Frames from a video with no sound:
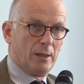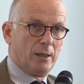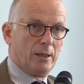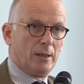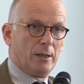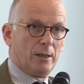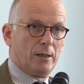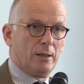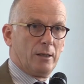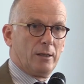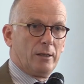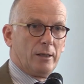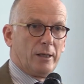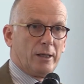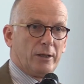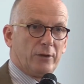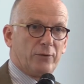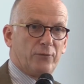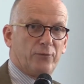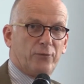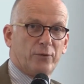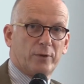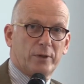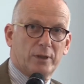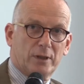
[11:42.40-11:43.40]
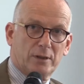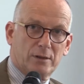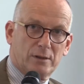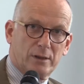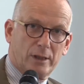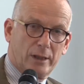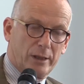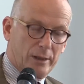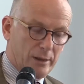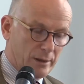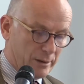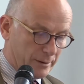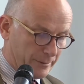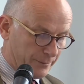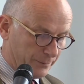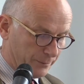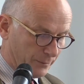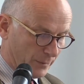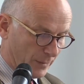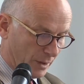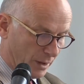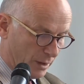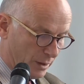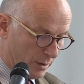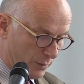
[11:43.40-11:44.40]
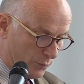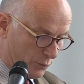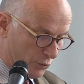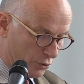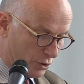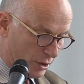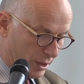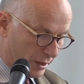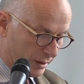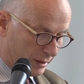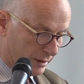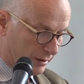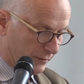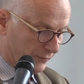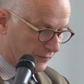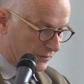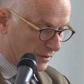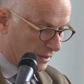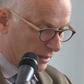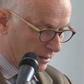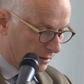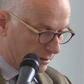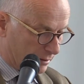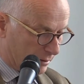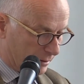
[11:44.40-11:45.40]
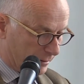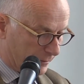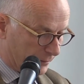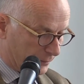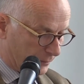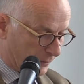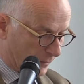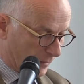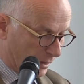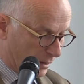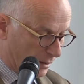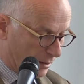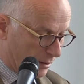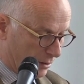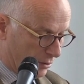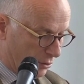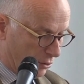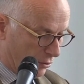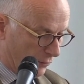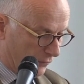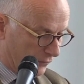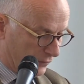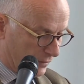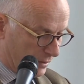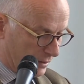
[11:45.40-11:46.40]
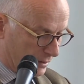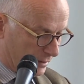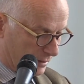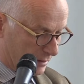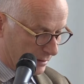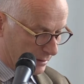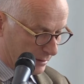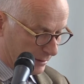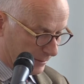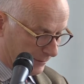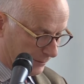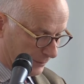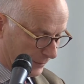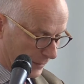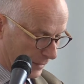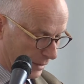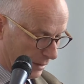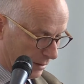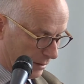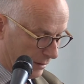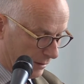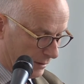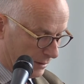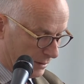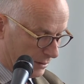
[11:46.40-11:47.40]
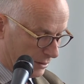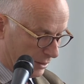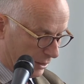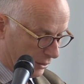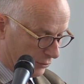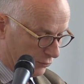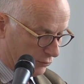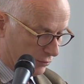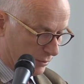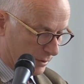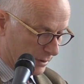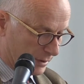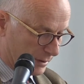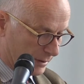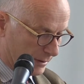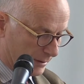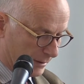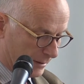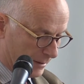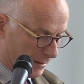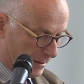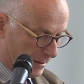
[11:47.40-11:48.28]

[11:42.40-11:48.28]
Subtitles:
and for the entire productive sector of these countries.